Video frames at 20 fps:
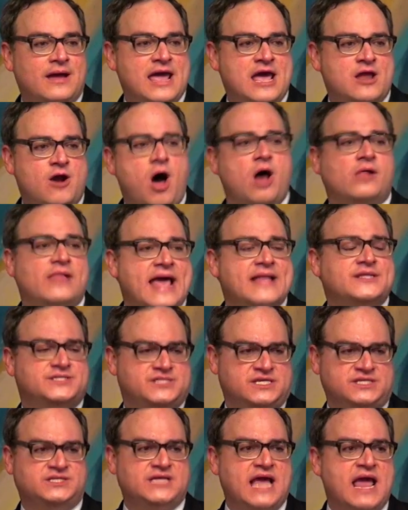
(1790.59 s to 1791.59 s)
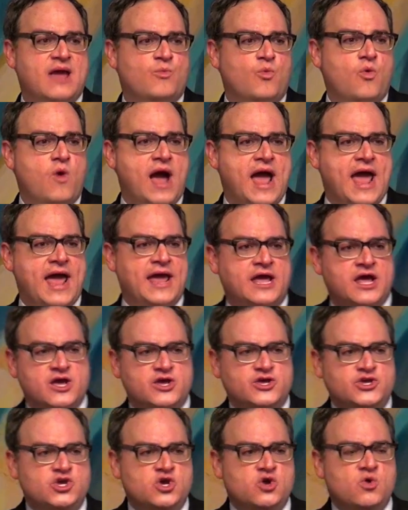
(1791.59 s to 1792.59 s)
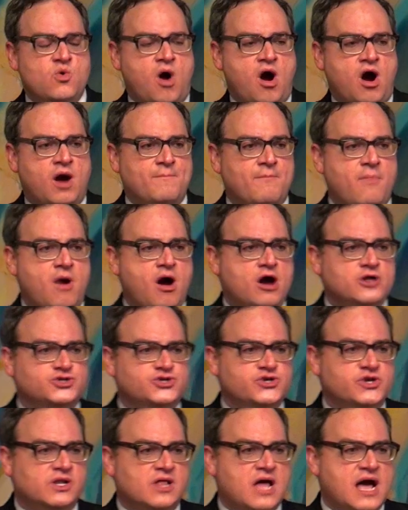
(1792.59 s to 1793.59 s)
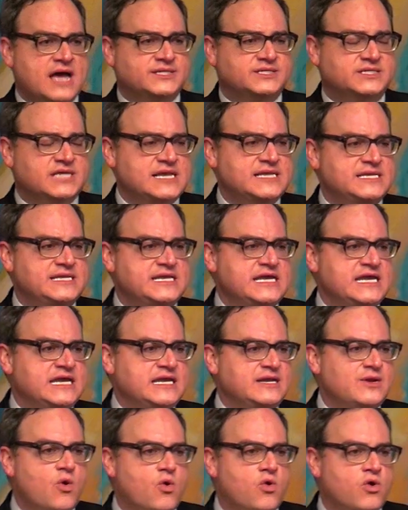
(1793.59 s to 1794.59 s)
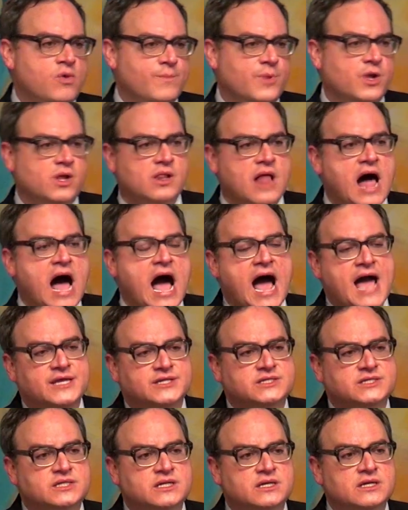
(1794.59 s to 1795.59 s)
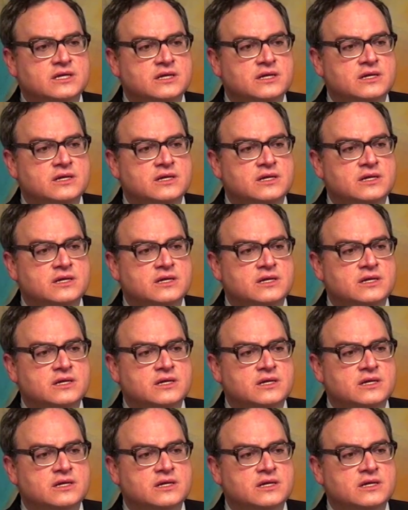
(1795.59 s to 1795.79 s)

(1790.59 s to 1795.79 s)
It all ends the same way. You are marginalized and denormalized.